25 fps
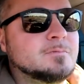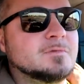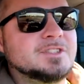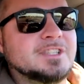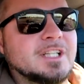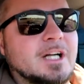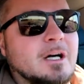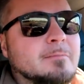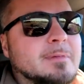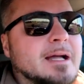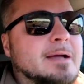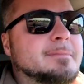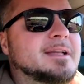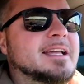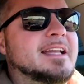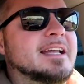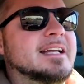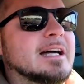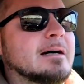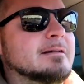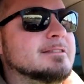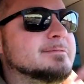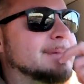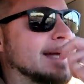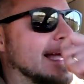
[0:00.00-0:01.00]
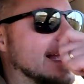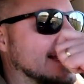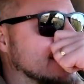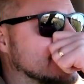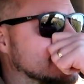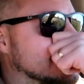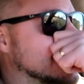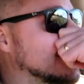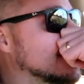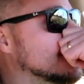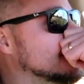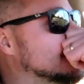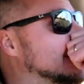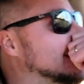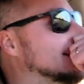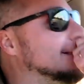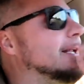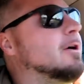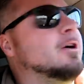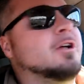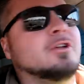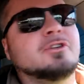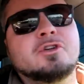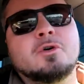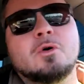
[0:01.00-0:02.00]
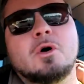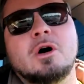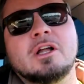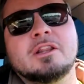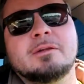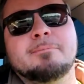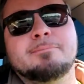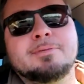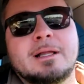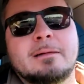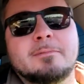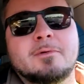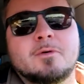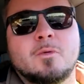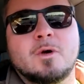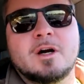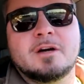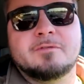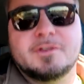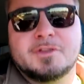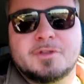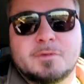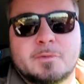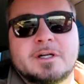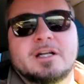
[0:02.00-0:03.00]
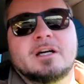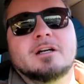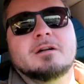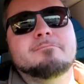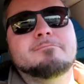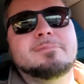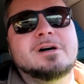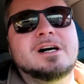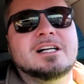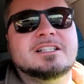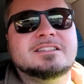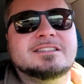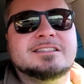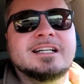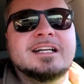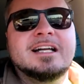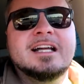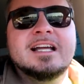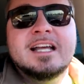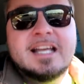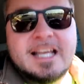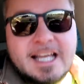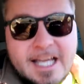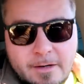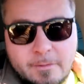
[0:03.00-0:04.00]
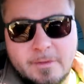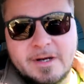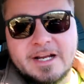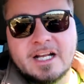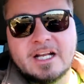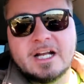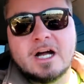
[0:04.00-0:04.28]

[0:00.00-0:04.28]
So maybe he comes back and tells me, you know, he'll do all the plumbing work for 300 bucks and we